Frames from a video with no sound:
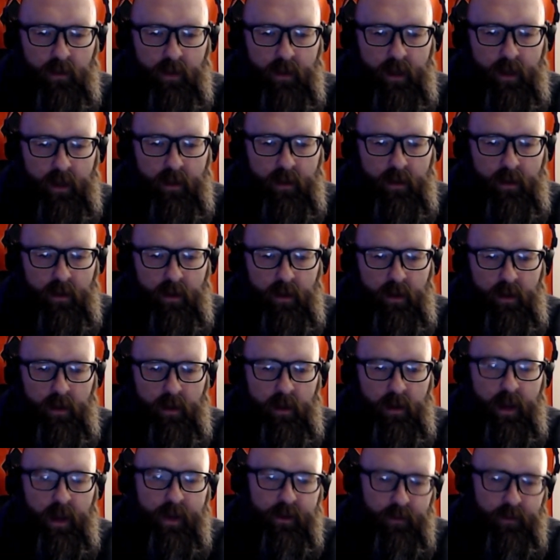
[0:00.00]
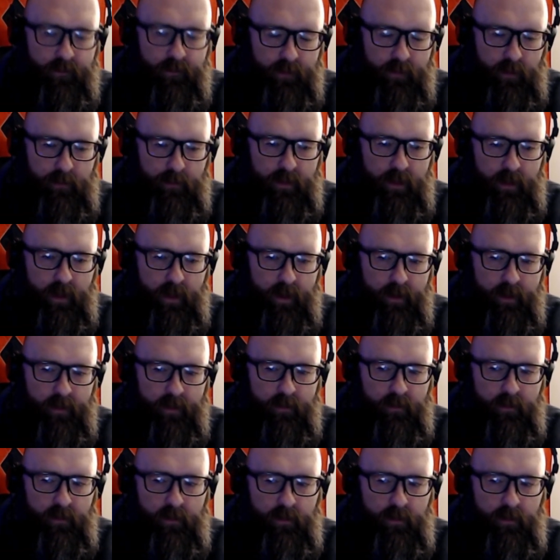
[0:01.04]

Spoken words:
that, and your VPN.